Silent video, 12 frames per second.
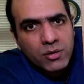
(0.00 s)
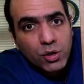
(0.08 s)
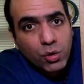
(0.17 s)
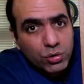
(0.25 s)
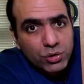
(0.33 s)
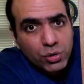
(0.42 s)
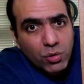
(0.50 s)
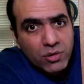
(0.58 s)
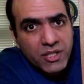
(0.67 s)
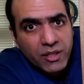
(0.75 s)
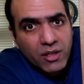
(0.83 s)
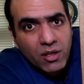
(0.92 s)
The control
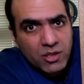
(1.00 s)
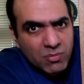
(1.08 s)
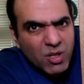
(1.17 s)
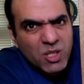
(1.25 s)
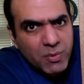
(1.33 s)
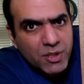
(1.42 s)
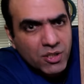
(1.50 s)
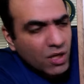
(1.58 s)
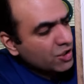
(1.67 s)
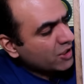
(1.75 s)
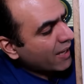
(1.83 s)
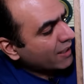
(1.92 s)
signals must be
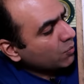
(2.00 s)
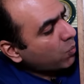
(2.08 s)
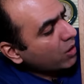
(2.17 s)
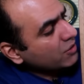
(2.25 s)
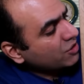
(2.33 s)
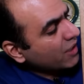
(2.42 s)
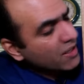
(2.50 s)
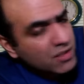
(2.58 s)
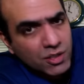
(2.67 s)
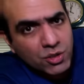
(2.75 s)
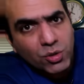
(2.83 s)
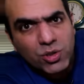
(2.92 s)
such that one
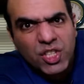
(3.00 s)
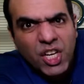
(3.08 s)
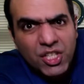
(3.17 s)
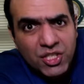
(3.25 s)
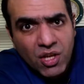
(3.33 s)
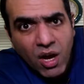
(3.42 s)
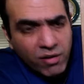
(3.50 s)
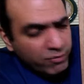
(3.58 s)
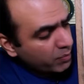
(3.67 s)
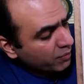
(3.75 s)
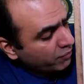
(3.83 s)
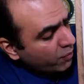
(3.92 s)
transistor turns
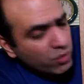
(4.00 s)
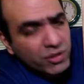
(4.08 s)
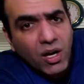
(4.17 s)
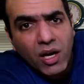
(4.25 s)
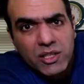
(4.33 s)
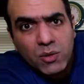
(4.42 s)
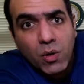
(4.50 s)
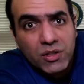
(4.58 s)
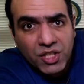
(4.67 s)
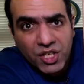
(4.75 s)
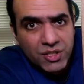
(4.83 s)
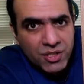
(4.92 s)
off before the other
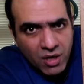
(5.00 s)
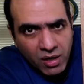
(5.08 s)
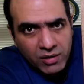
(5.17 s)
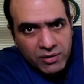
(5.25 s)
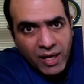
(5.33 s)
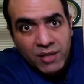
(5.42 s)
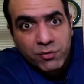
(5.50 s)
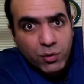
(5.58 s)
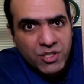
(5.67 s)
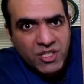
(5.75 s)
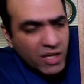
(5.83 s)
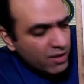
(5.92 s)
one turns on, and
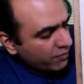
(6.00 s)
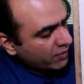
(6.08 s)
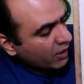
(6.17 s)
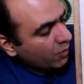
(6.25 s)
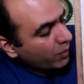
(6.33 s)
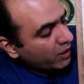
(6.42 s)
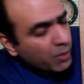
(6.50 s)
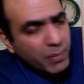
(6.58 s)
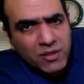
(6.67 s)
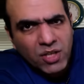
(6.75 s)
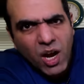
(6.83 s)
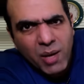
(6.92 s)
for safety we keep
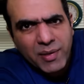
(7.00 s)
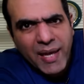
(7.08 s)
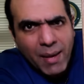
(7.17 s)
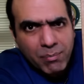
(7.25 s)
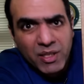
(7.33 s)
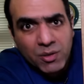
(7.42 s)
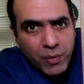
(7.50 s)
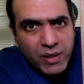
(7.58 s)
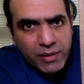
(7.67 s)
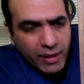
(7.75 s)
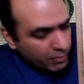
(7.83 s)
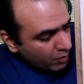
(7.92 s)
a time gap
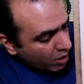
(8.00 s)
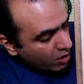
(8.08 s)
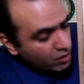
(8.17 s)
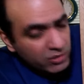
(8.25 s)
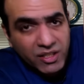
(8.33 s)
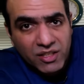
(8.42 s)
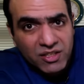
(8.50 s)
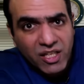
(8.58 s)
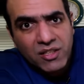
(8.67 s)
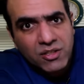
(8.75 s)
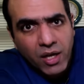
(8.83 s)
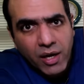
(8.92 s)
between them called the
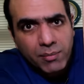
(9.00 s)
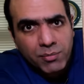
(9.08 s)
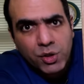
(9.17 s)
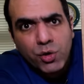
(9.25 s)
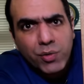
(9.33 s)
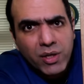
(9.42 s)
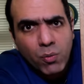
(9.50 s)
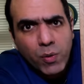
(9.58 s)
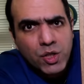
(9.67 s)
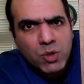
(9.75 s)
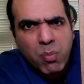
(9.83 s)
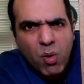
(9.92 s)
dead time, during
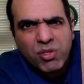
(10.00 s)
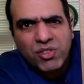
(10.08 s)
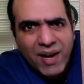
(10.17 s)
which both